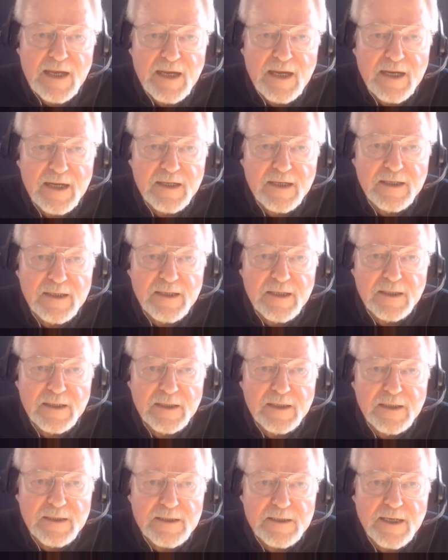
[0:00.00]
And
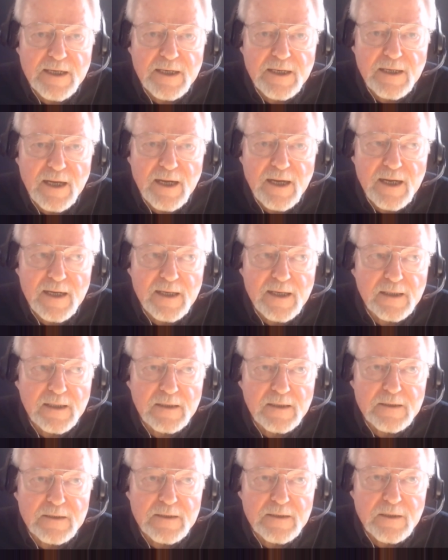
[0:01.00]
he said,
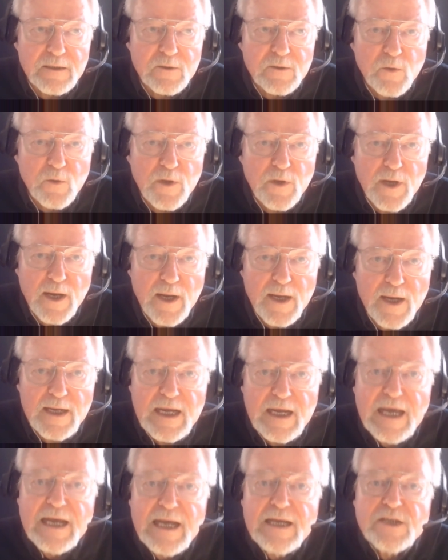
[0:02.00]
eggs, okay.
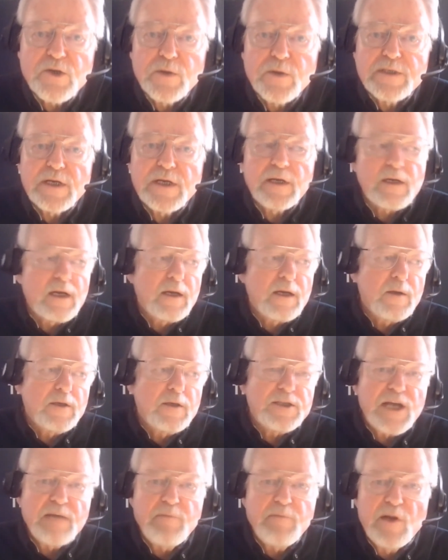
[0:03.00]
So he said,
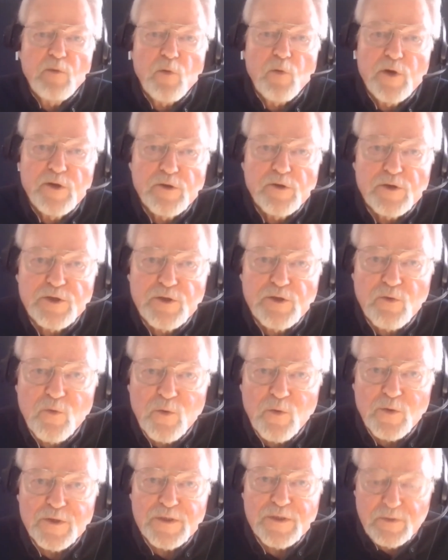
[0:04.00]
take me to one of your stores.